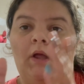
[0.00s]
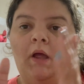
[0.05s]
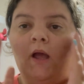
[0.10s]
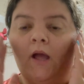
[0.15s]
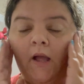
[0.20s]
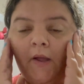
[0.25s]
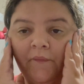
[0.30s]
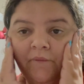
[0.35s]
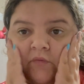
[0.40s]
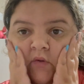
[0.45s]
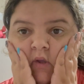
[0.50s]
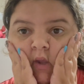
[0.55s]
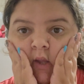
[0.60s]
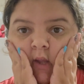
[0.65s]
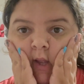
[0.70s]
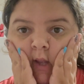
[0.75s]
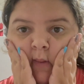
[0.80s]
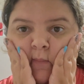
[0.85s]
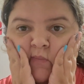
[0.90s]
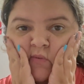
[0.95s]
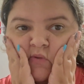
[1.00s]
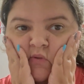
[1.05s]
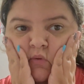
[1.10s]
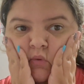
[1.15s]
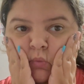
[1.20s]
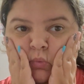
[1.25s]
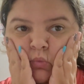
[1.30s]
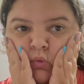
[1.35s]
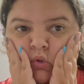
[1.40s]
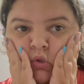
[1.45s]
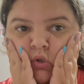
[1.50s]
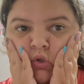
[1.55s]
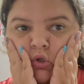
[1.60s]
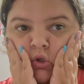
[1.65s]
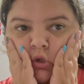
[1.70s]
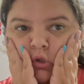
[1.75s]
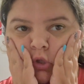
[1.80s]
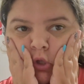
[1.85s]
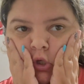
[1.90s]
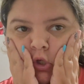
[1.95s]
I feel like absolute
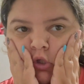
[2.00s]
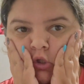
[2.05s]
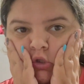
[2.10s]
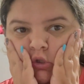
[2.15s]
dog